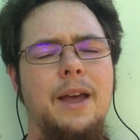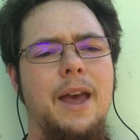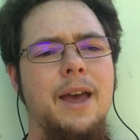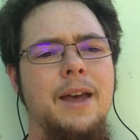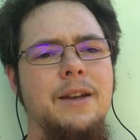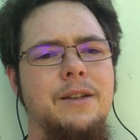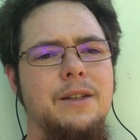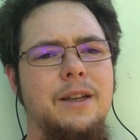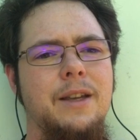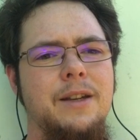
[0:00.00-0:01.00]
and
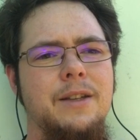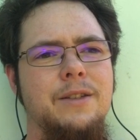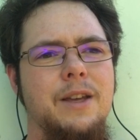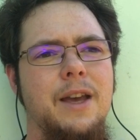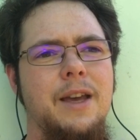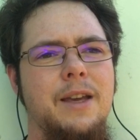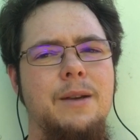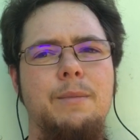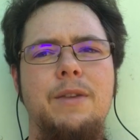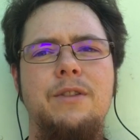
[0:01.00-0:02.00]
it is
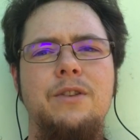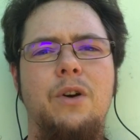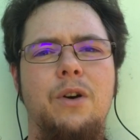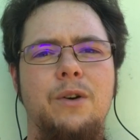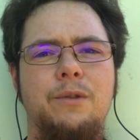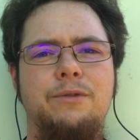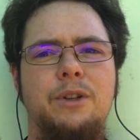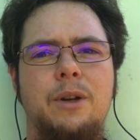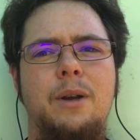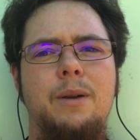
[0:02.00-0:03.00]
a method of
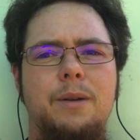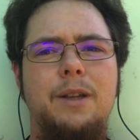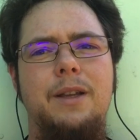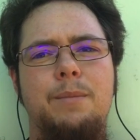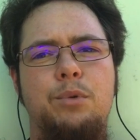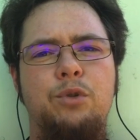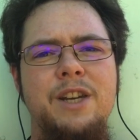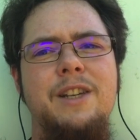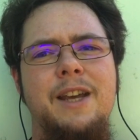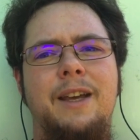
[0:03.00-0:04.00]

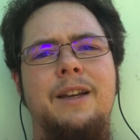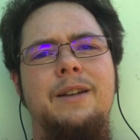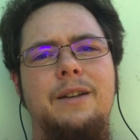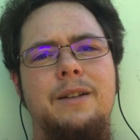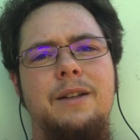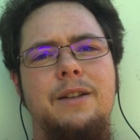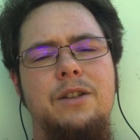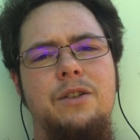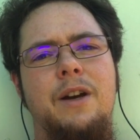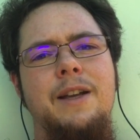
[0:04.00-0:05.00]
printing
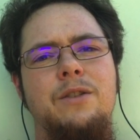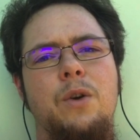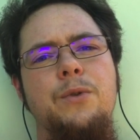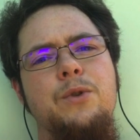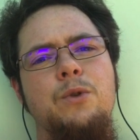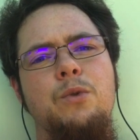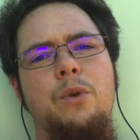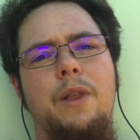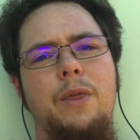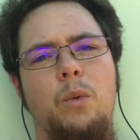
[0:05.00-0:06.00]
designs onto
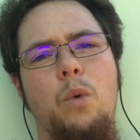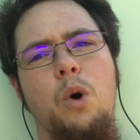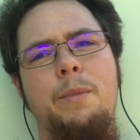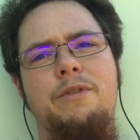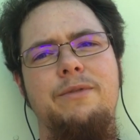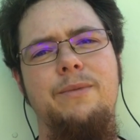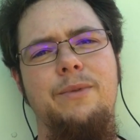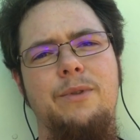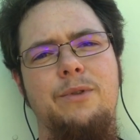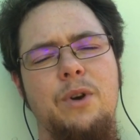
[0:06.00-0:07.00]
the warp
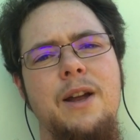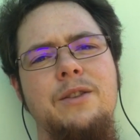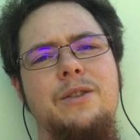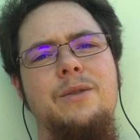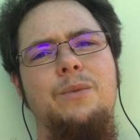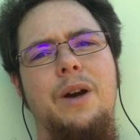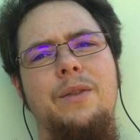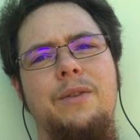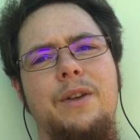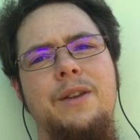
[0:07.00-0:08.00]
threads
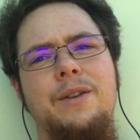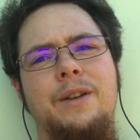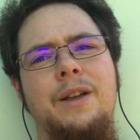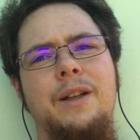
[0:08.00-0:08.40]
rather than